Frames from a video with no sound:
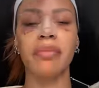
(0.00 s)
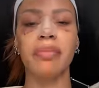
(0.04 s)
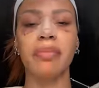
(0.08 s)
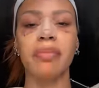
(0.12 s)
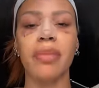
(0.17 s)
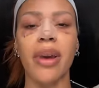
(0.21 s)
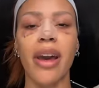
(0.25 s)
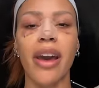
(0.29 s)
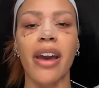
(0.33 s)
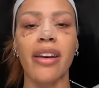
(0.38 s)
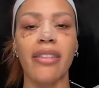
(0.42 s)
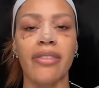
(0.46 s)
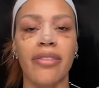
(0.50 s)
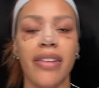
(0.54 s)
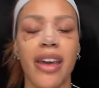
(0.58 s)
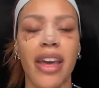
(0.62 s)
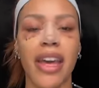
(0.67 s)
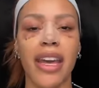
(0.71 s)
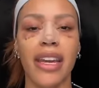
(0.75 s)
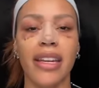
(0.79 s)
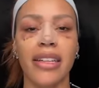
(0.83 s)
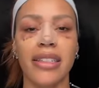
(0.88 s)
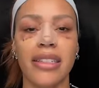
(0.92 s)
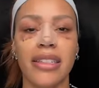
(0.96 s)

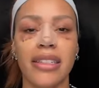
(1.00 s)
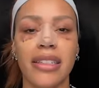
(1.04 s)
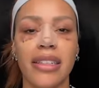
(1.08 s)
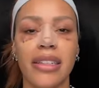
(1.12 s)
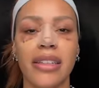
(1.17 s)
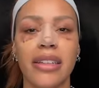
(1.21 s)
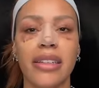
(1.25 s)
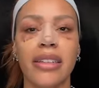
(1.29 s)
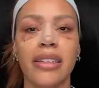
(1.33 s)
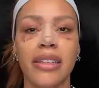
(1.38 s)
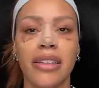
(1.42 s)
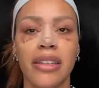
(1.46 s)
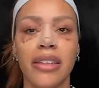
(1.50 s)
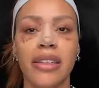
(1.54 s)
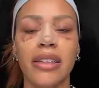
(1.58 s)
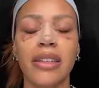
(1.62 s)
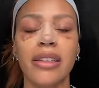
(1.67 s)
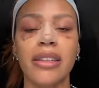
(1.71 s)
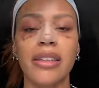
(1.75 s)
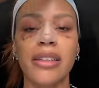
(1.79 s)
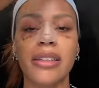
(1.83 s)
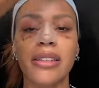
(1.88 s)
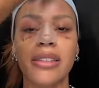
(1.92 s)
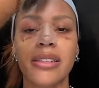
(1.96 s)
to me for
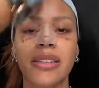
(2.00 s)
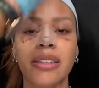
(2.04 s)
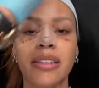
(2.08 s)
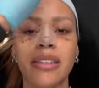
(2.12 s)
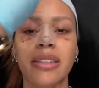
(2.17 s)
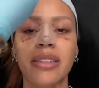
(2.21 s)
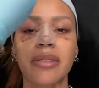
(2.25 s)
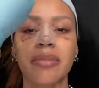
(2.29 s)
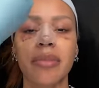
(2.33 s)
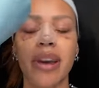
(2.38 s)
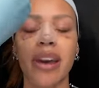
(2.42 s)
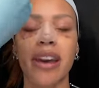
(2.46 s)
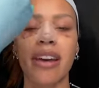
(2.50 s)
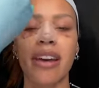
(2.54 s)
Fuza, anytime.